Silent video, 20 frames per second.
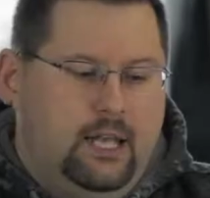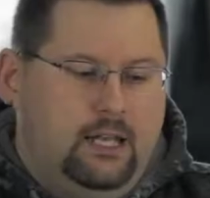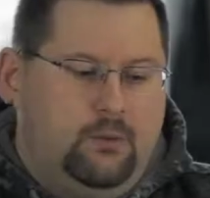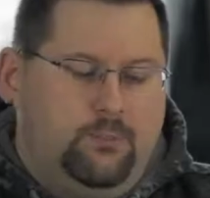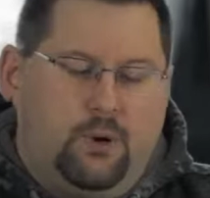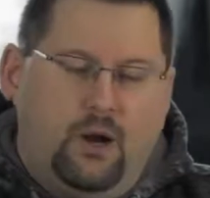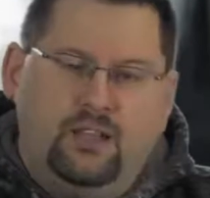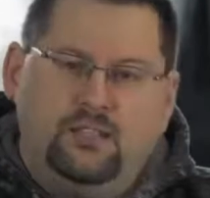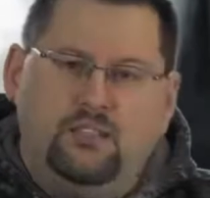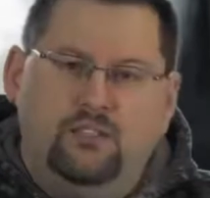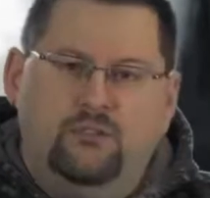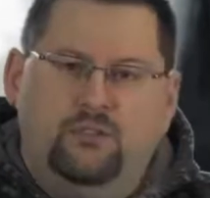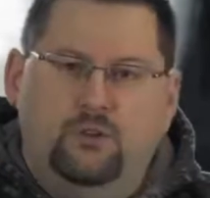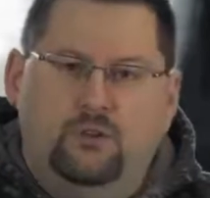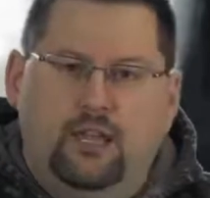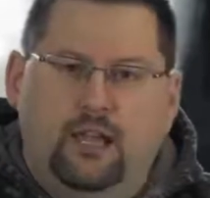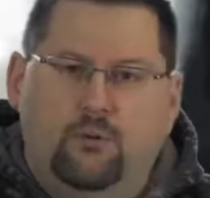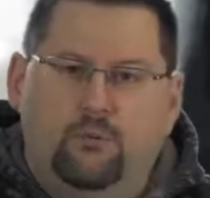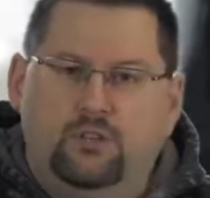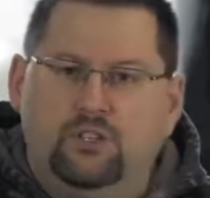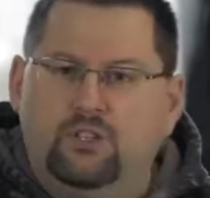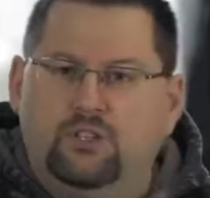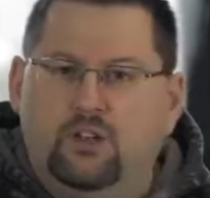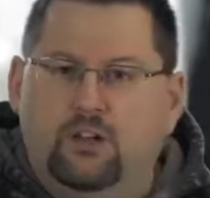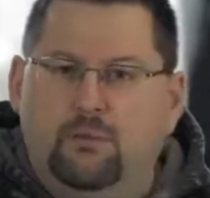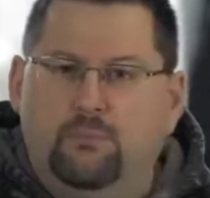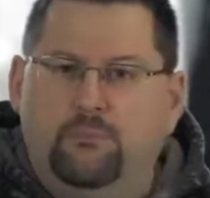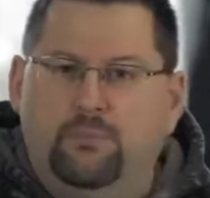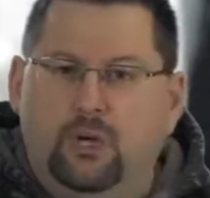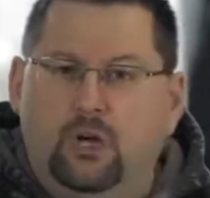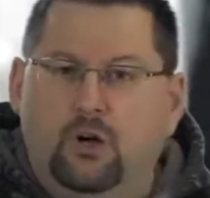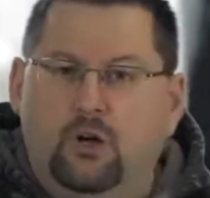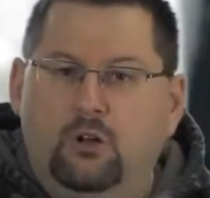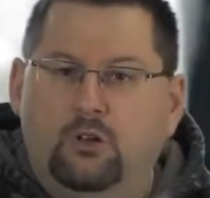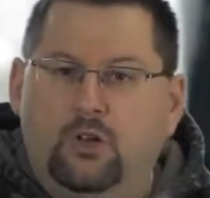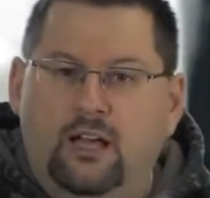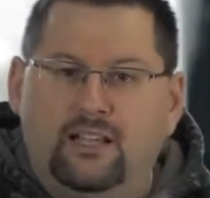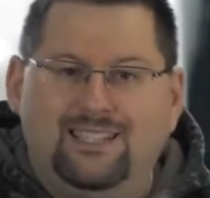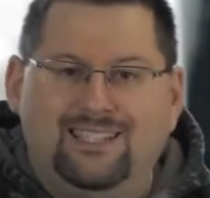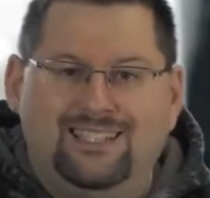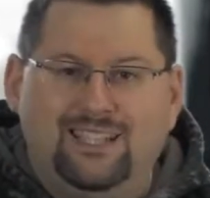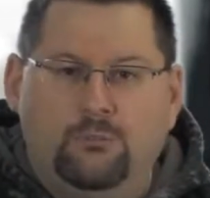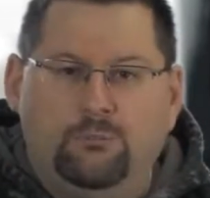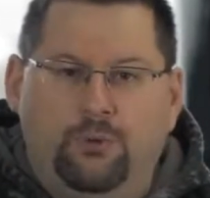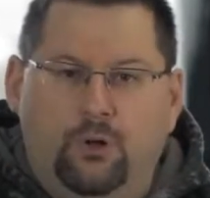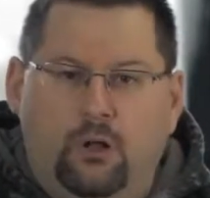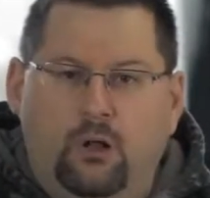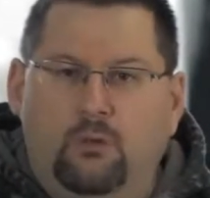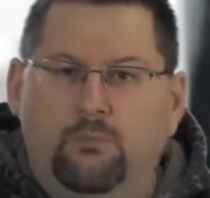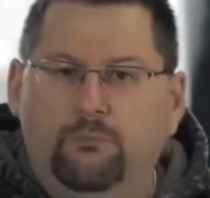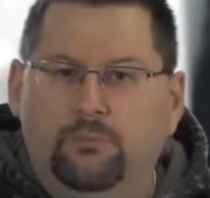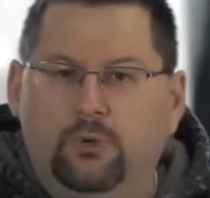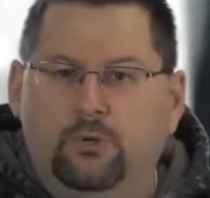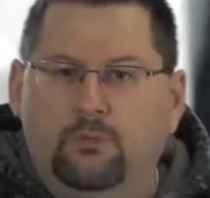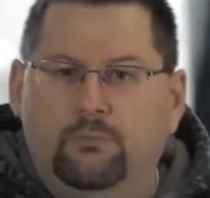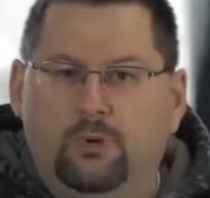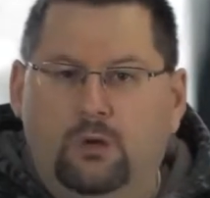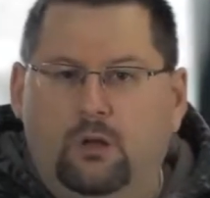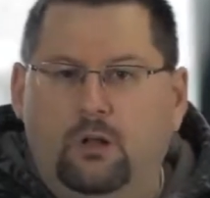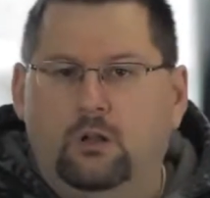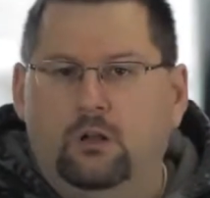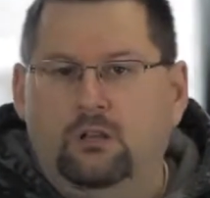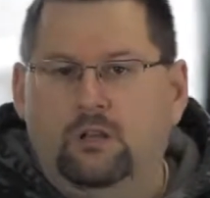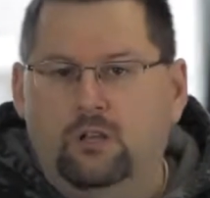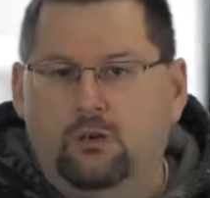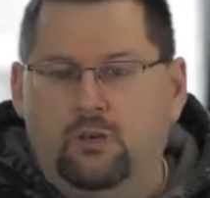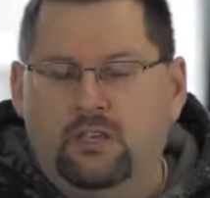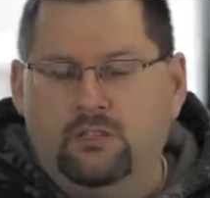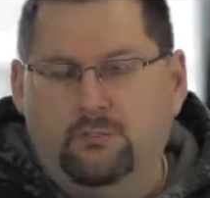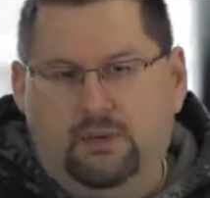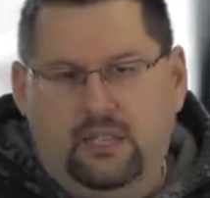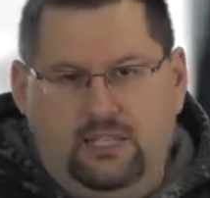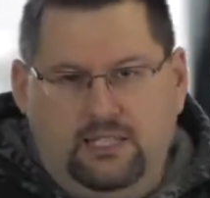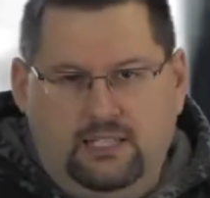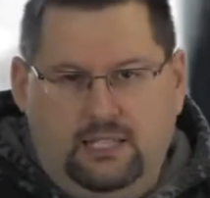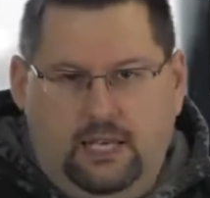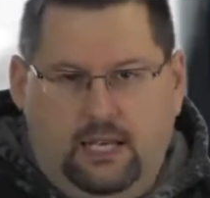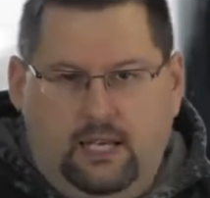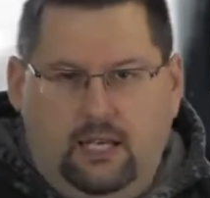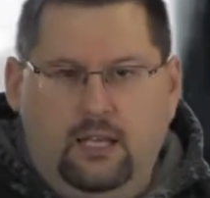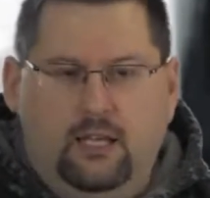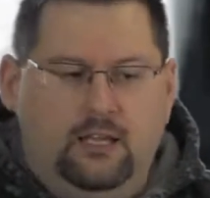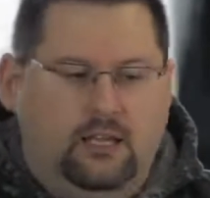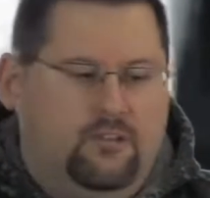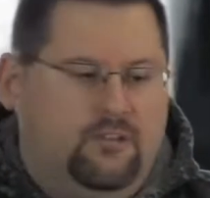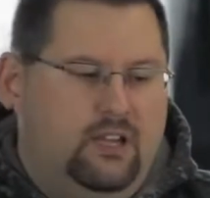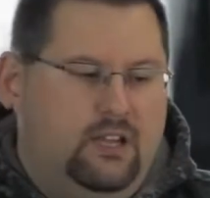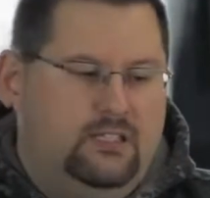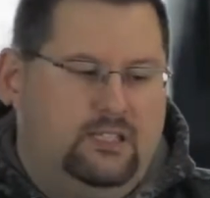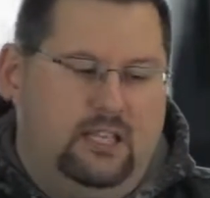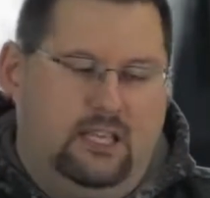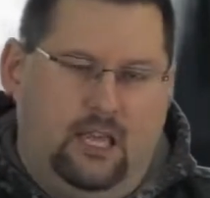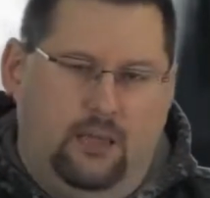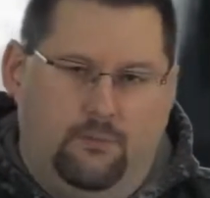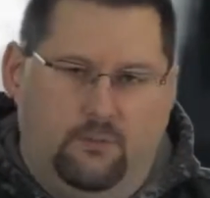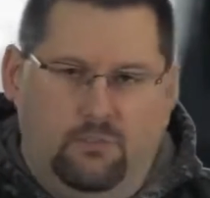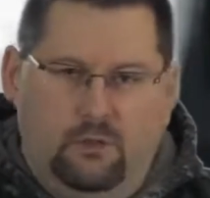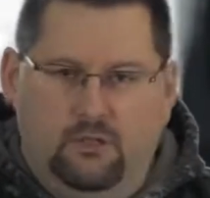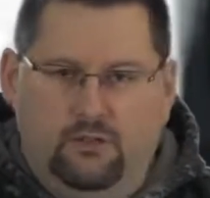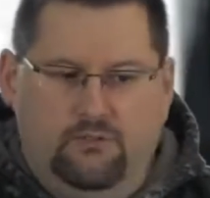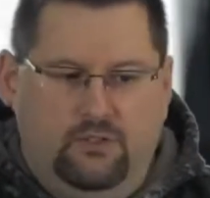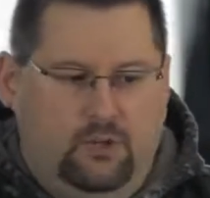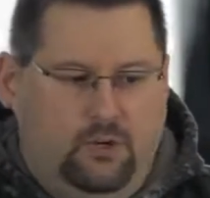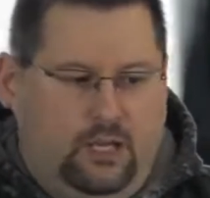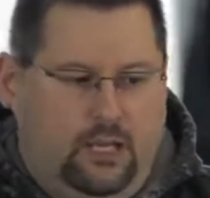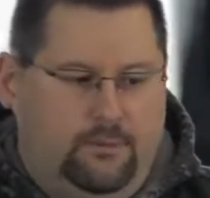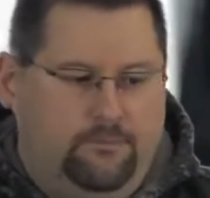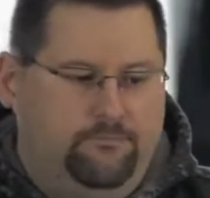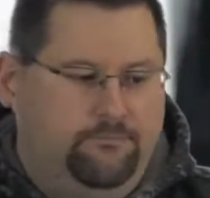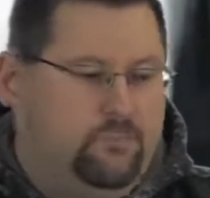in the process of doing that, we're just going to build a simple bootable USB stick, giving us the capability of doing it.